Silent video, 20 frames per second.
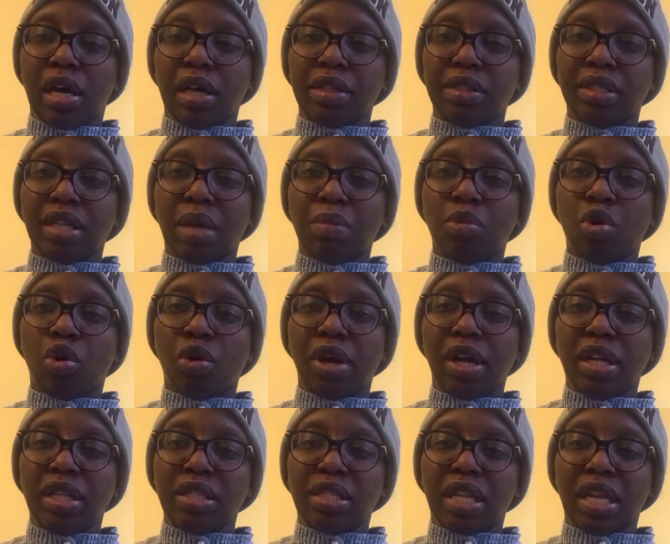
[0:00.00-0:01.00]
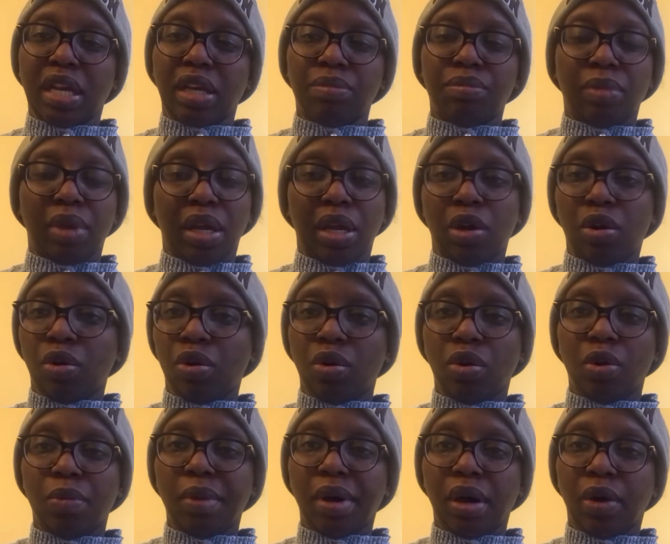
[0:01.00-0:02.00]
some oils like my
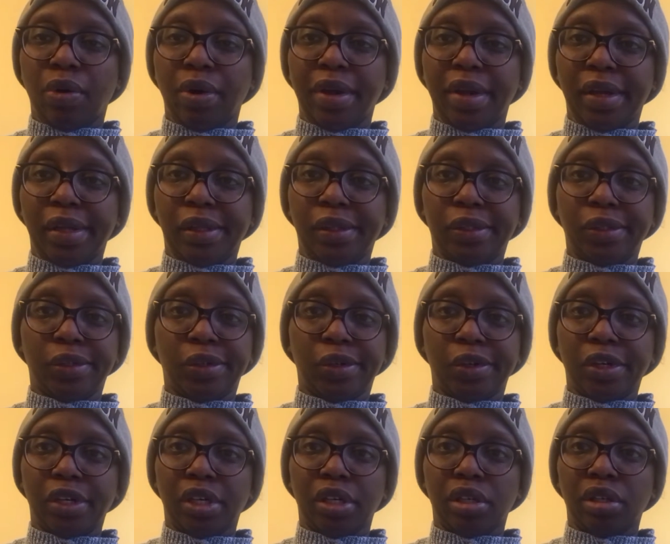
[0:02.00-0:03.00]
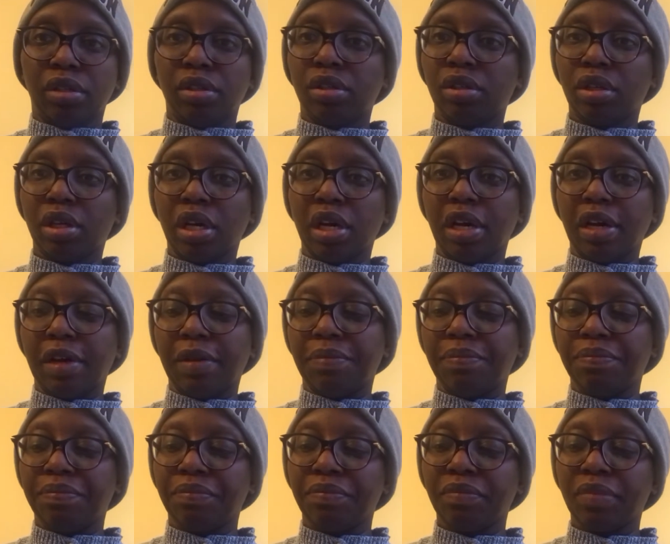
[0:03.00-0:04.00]
jojoba oil, or um,